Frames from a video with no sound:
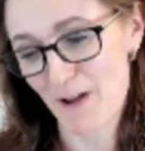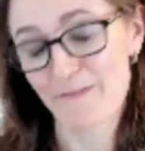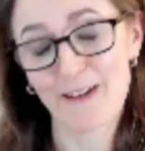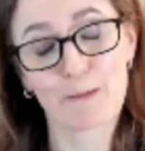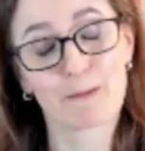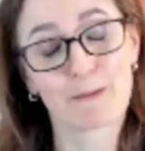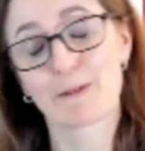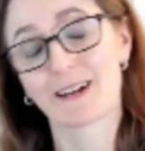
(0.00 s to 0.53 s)

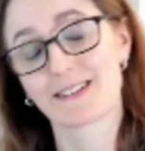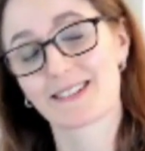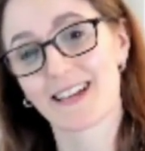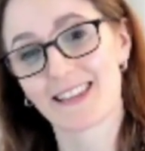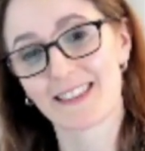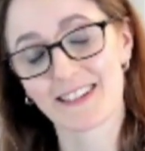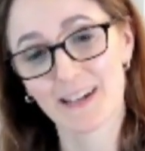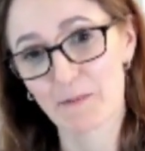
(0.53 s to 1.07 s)
say that I'm a
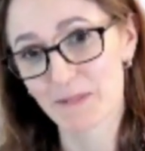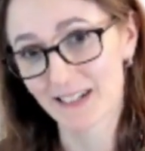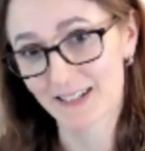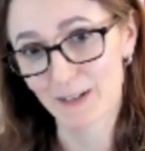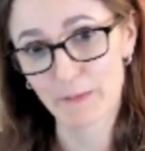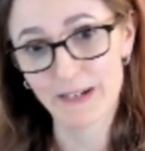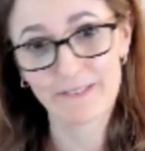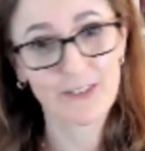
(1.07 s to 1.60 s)
little bit of a
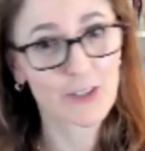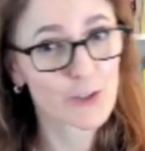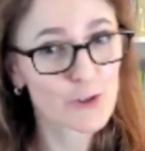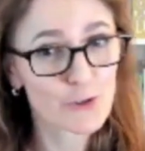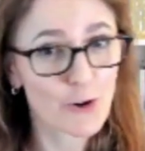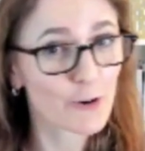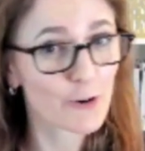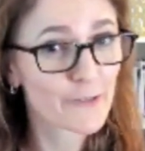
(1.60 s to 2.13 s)
control
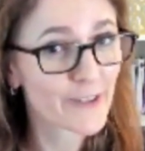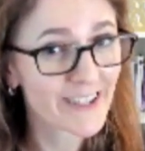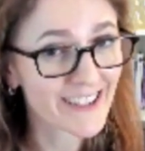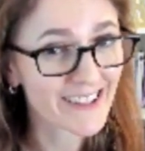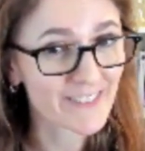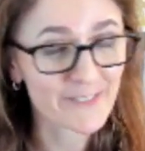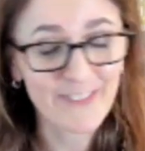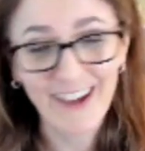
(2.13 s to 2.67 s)
freak, in
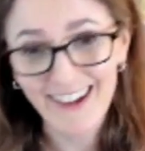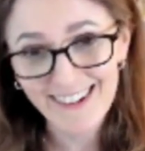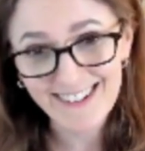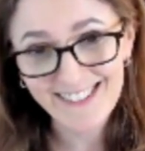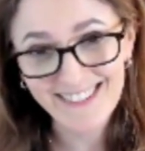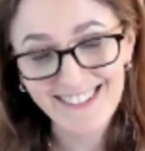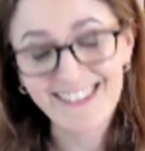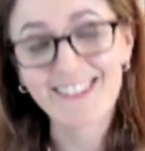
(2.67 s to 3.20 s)
fact,
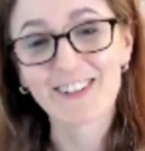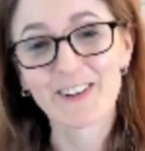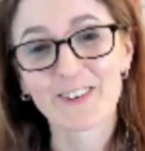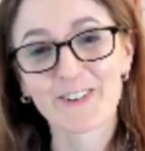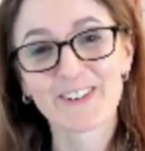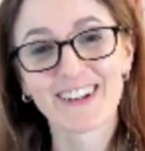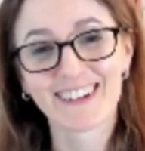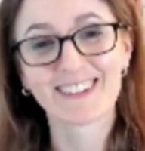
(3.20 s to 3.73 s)
a
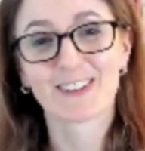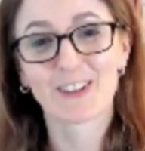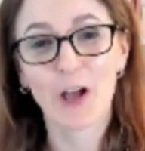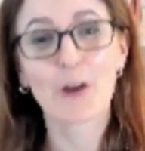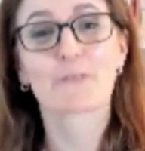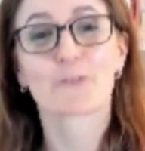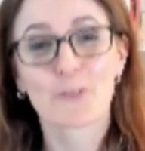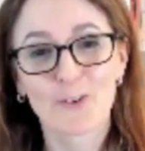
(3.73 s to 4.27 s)
little
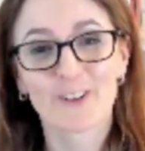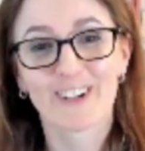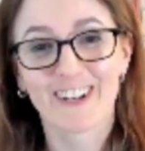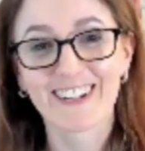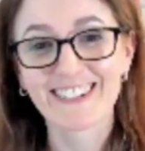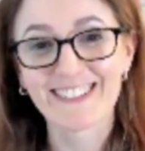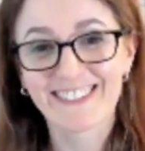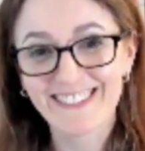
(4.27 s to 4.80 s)

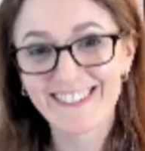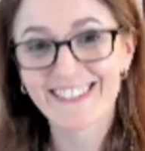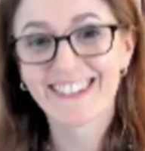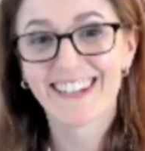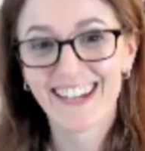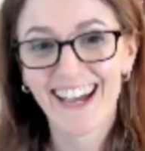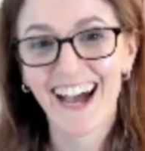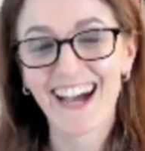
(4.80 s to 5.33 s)
over-organized.
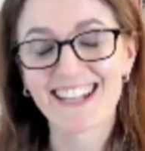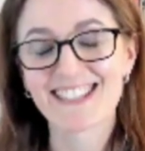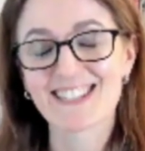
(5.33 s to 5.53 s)
And so